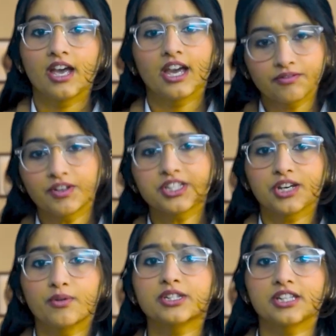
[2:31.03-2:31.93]
in which
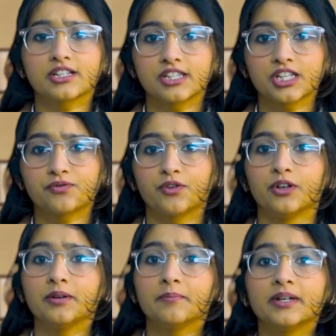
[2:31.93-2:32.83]
he was successful
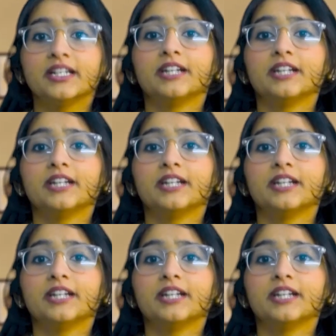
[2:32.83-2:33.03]
but